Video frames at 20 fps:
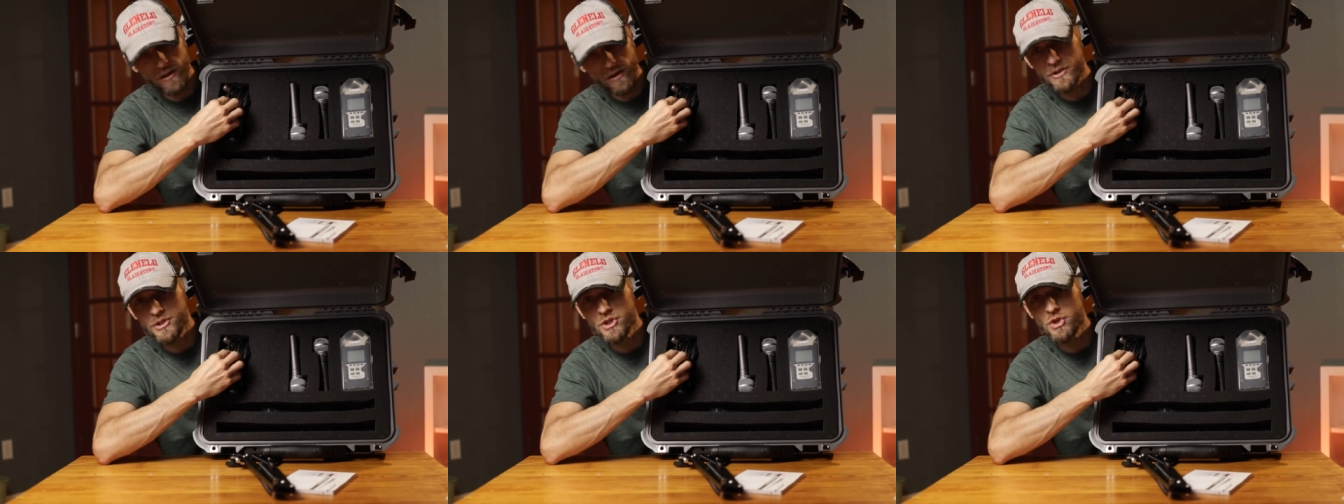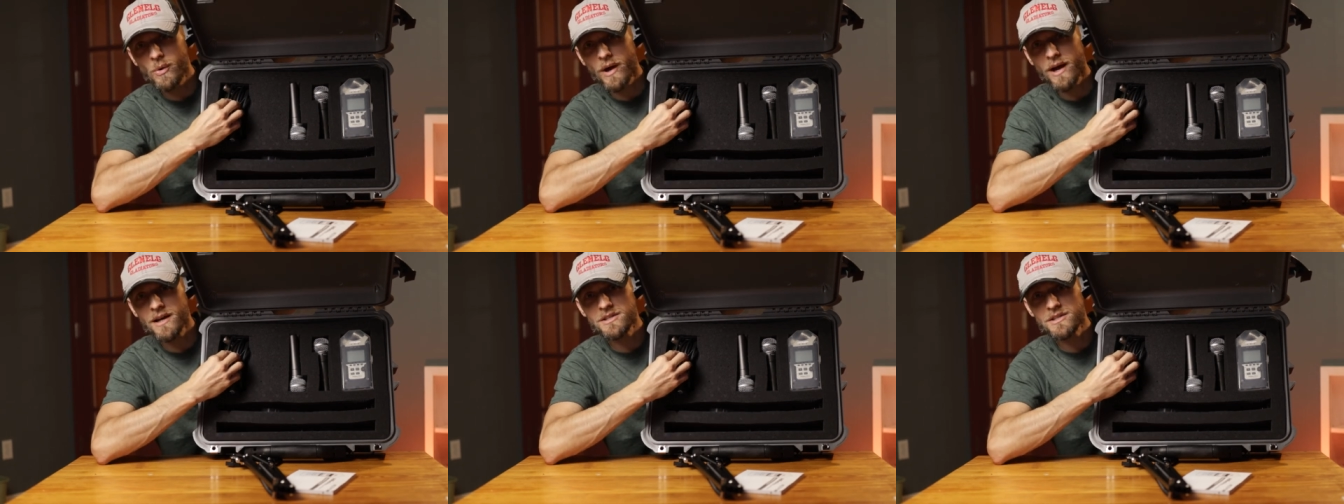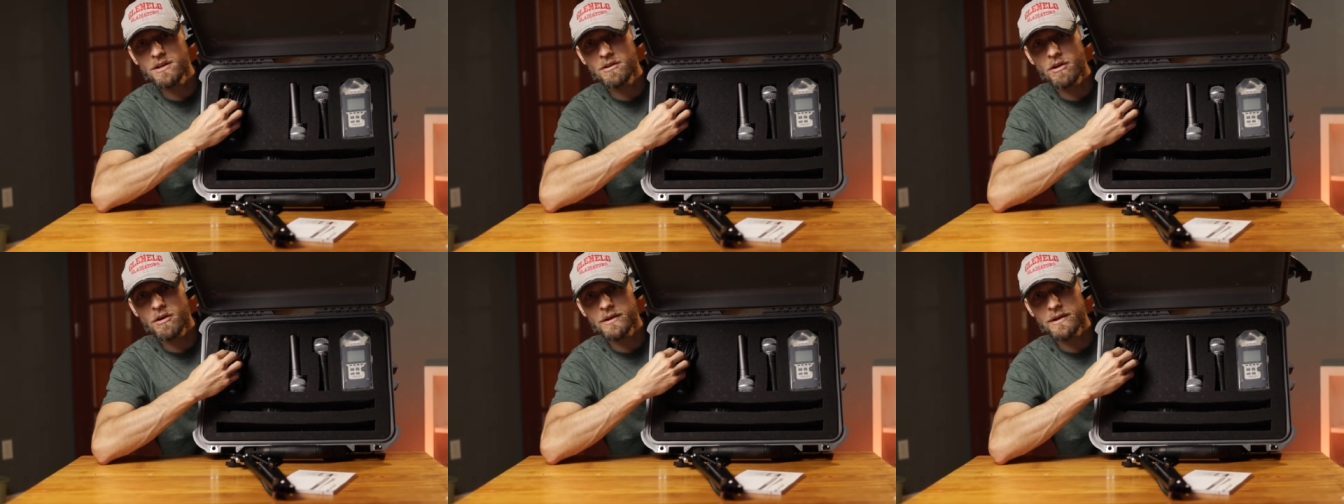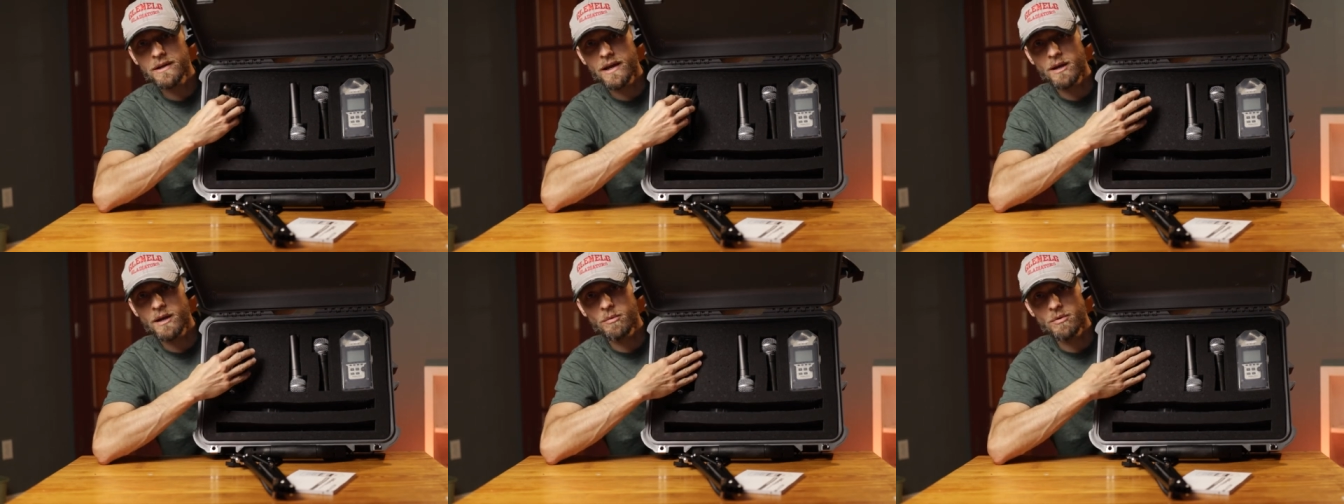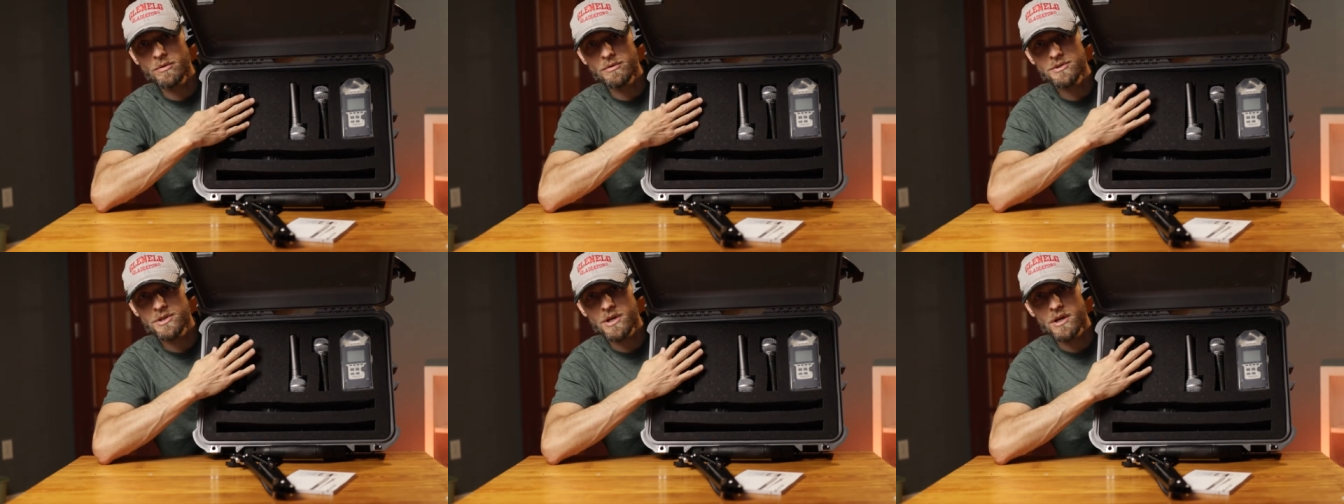carry two XLR
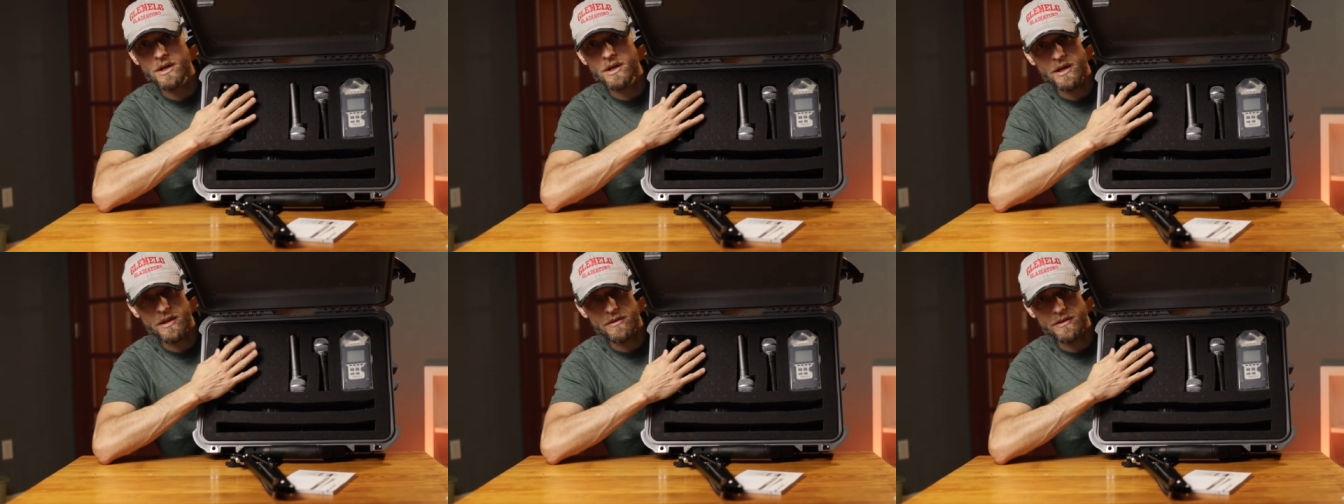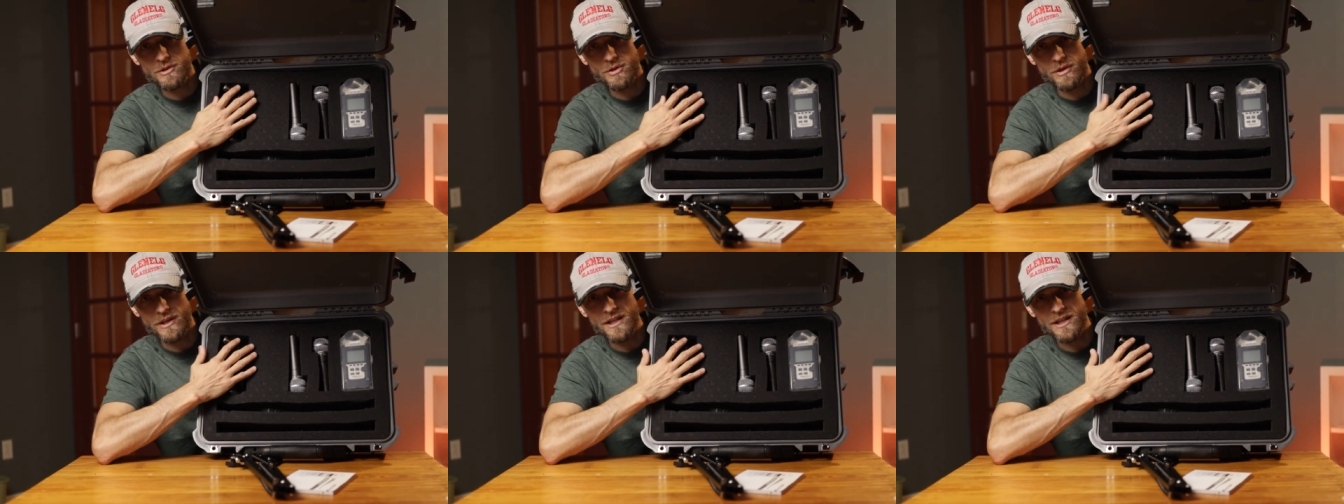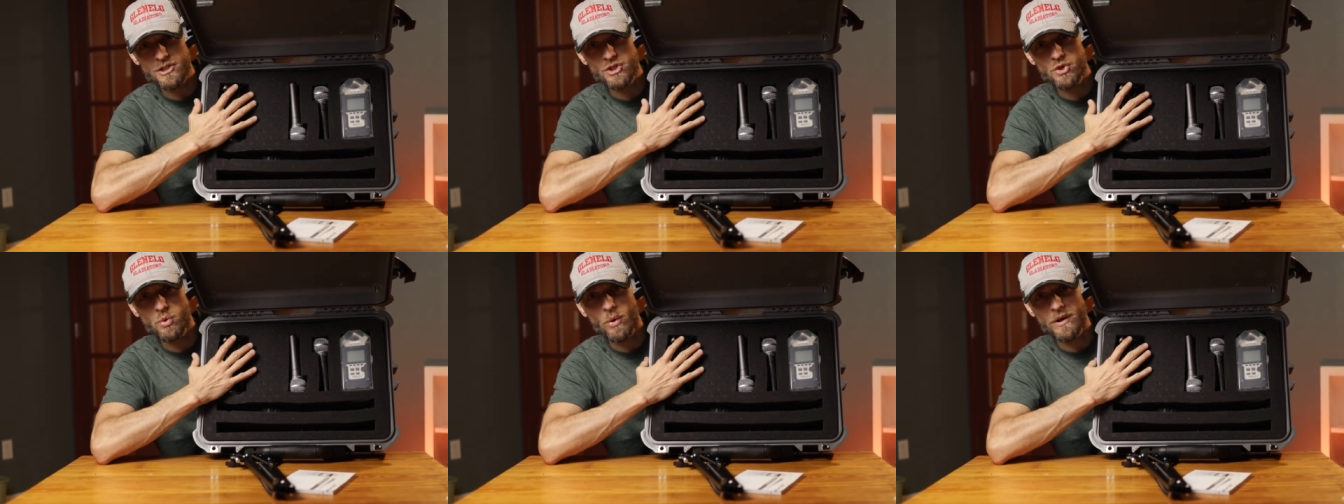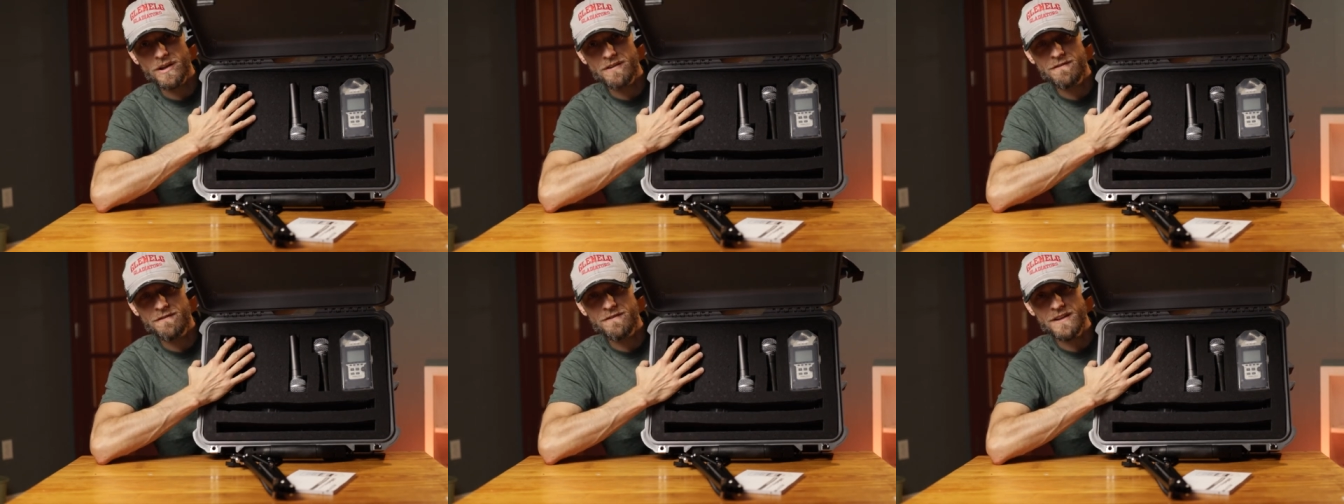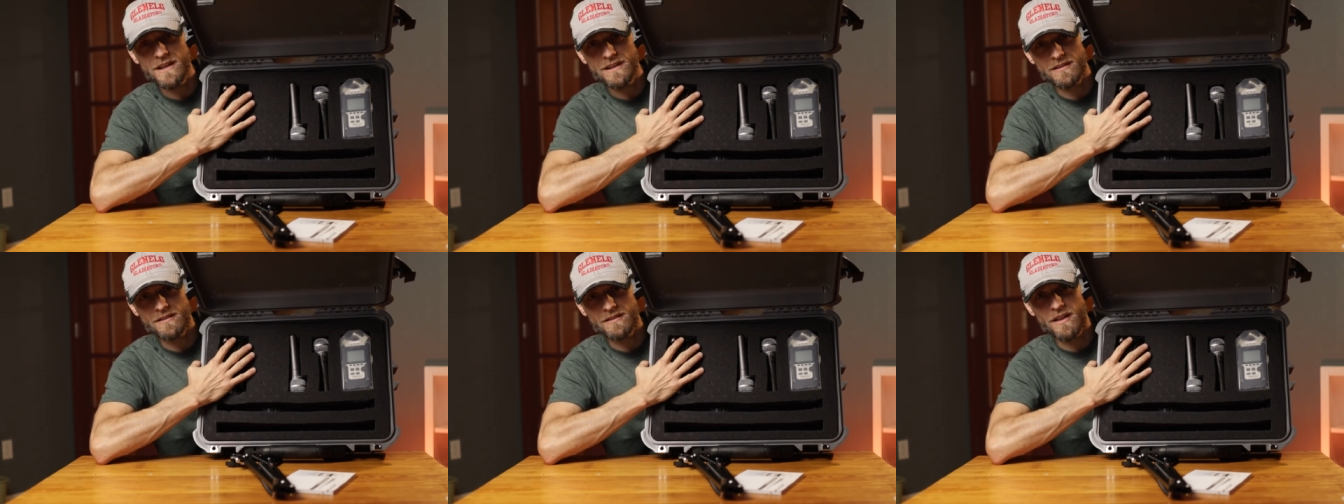cables. These are each 20
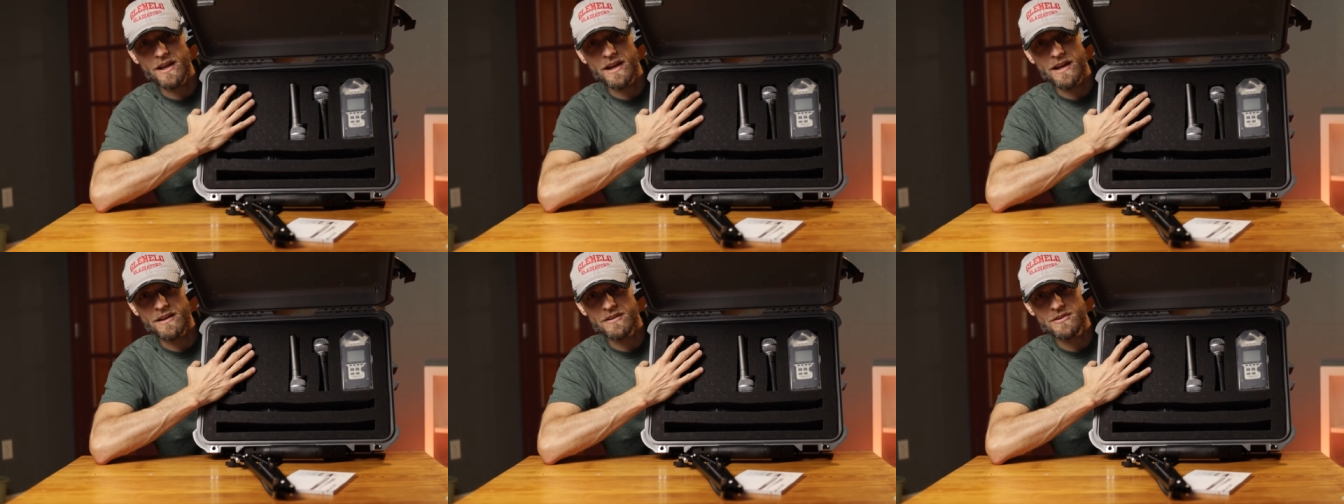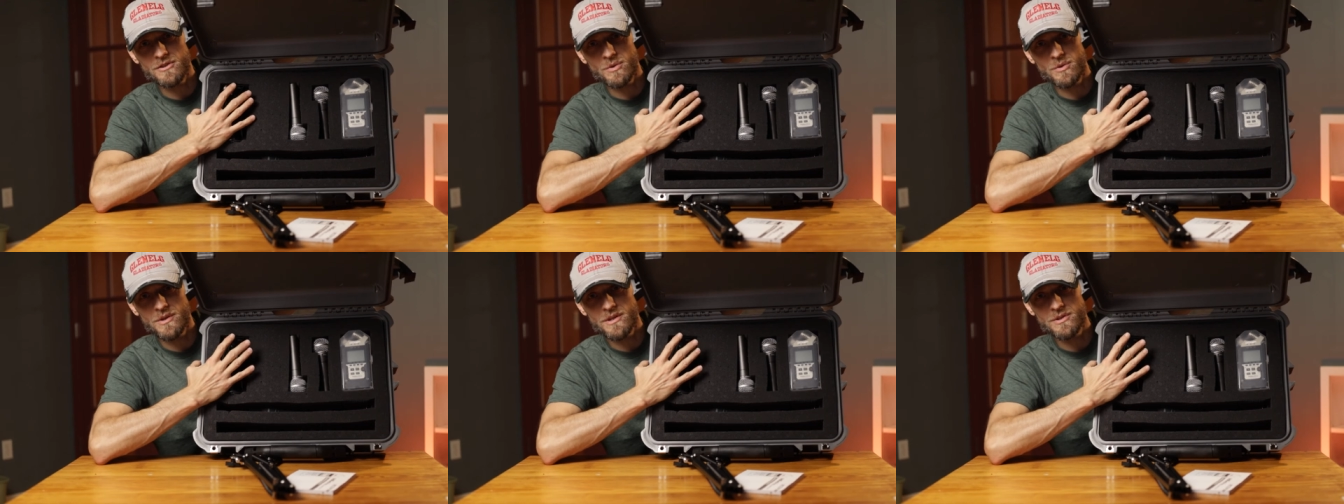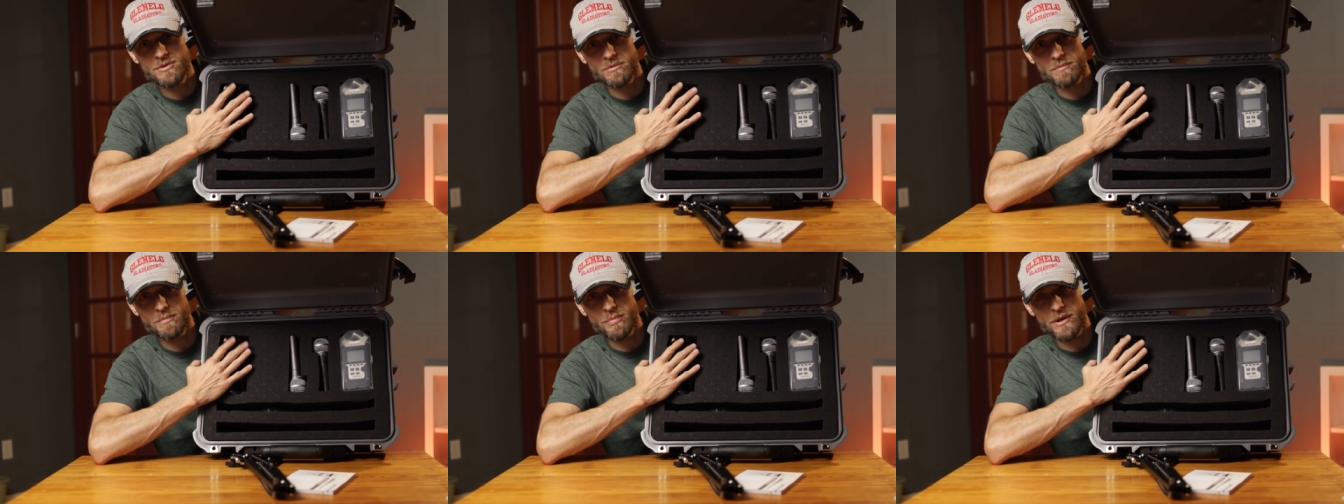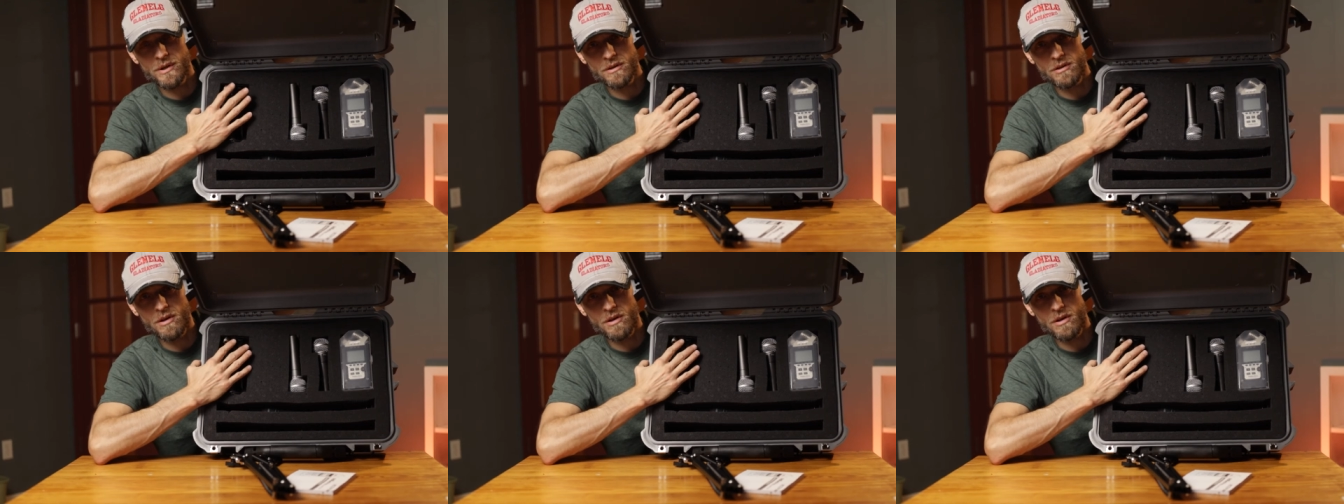feet in length, so these are pretty